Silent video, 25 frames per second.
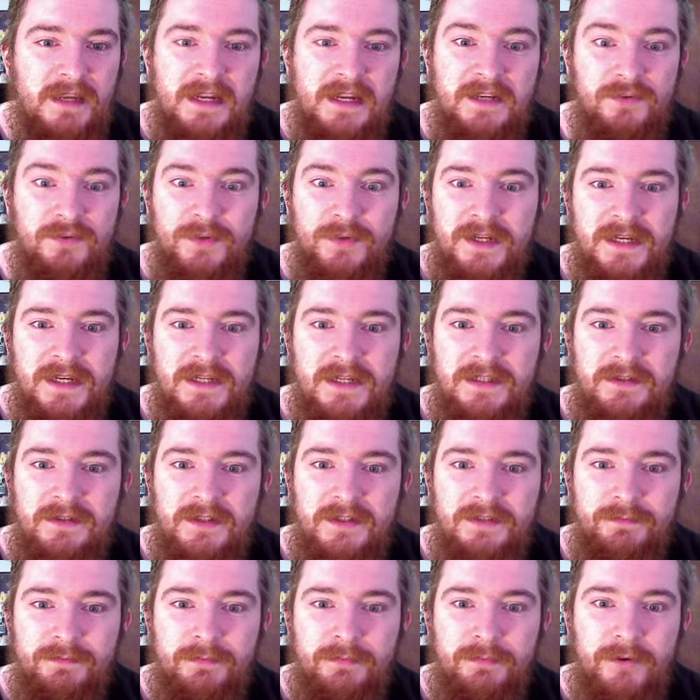is what it is.
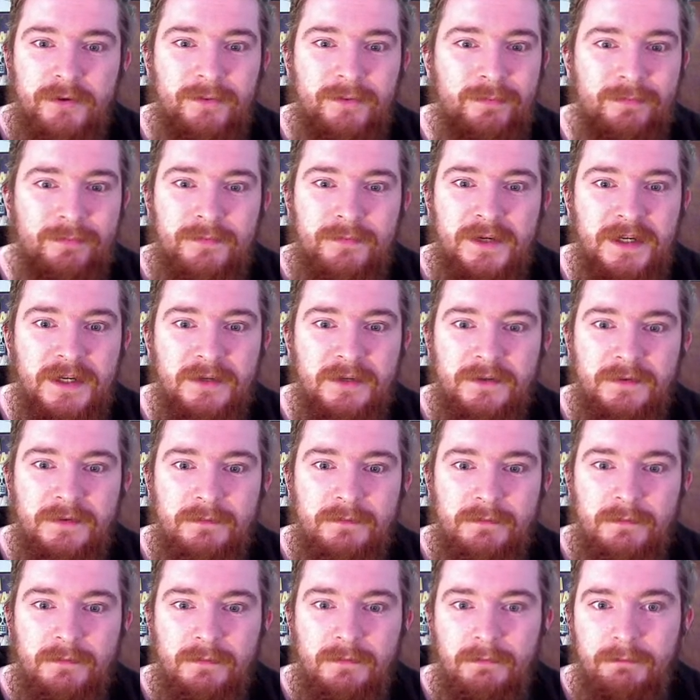Just, you know,
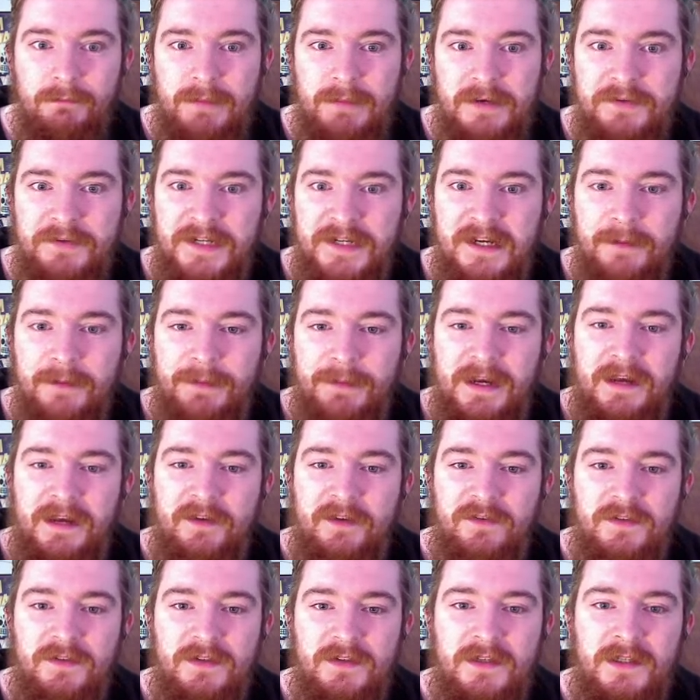building a
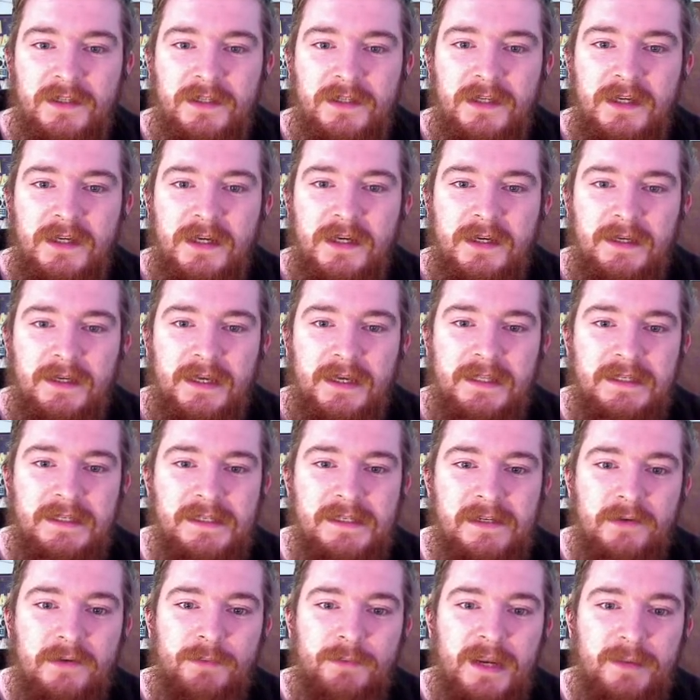path to get these
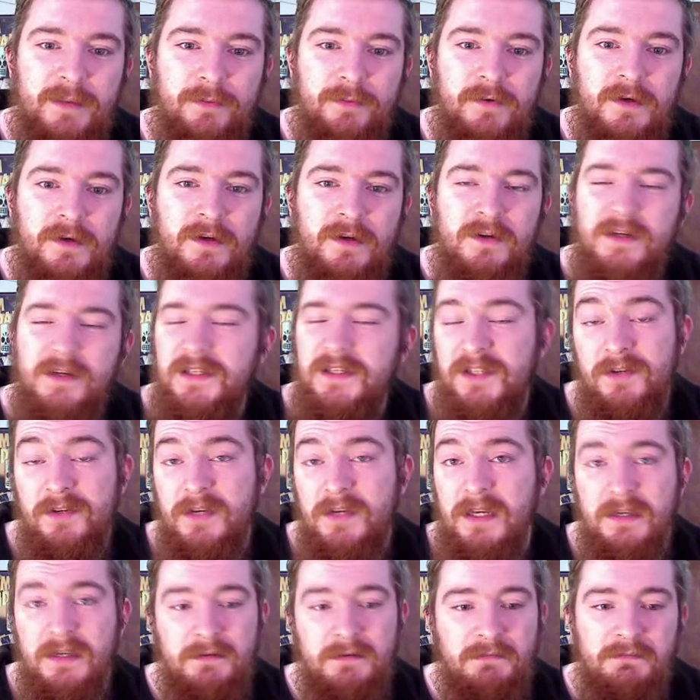little people along. It's
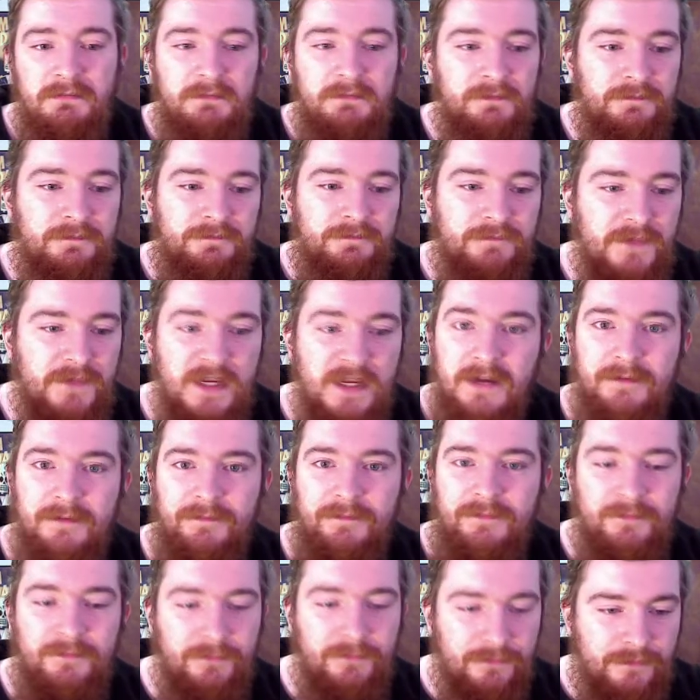okay. Yeah,
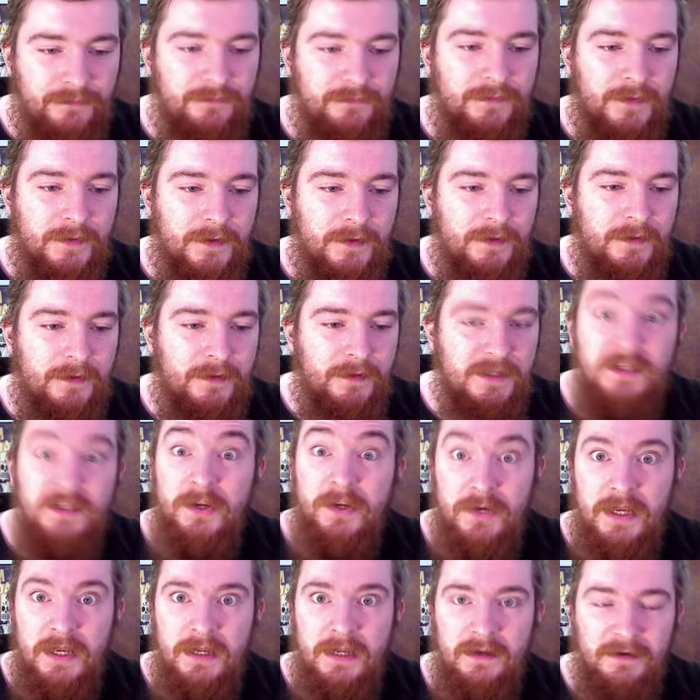it's
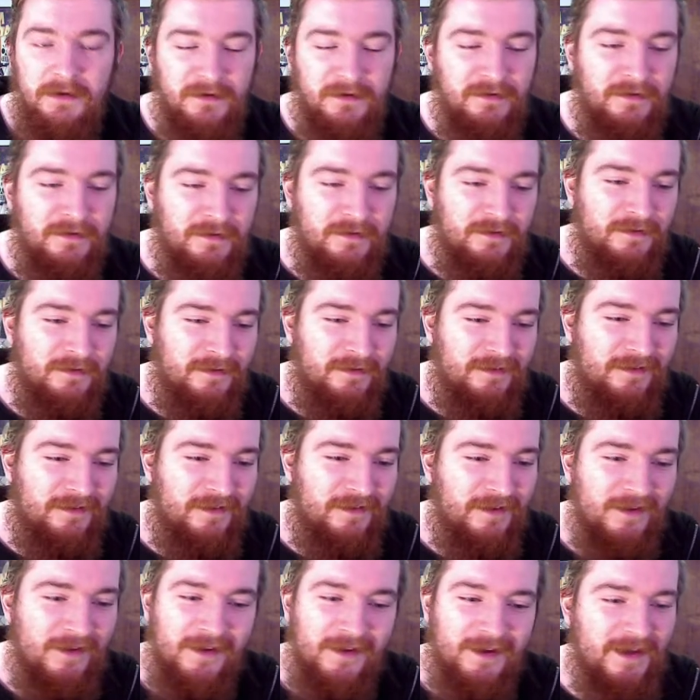okay.
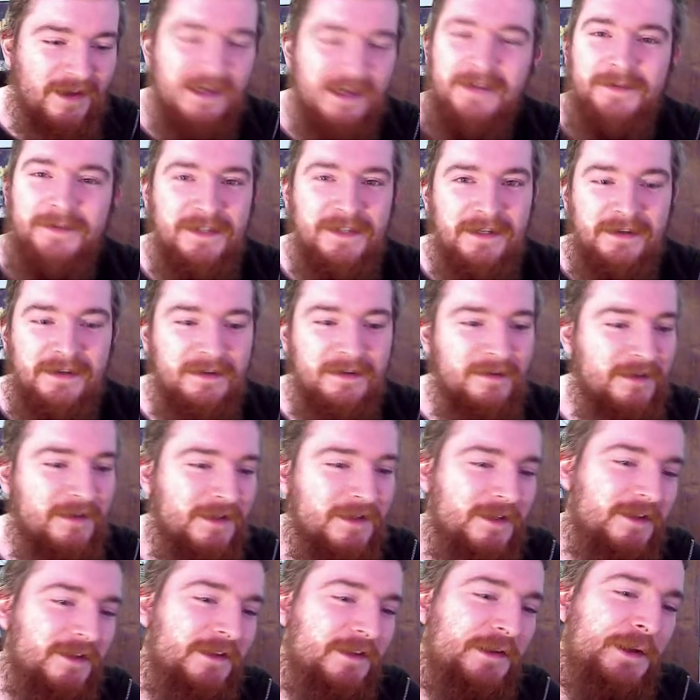I keep saying
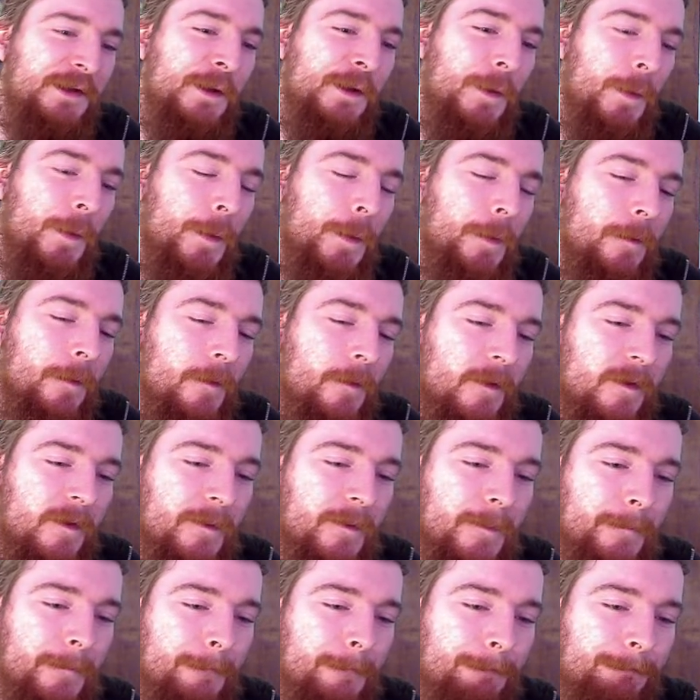
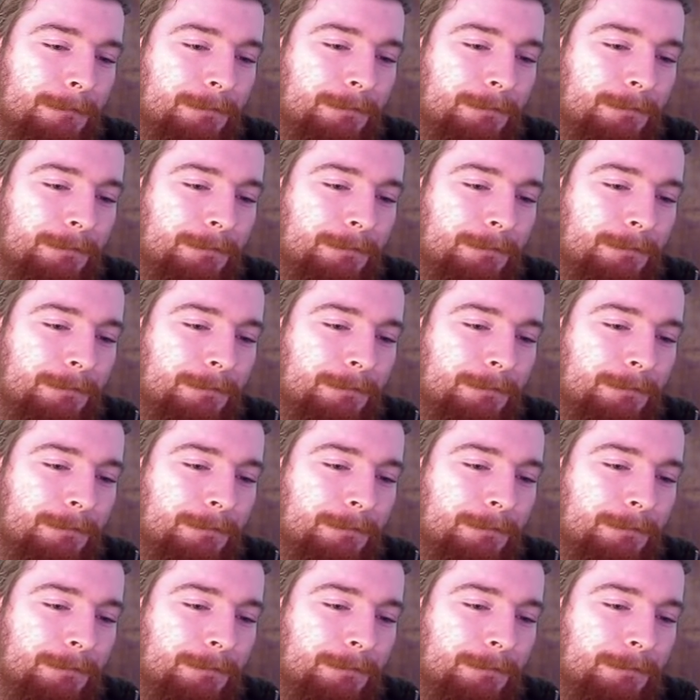that.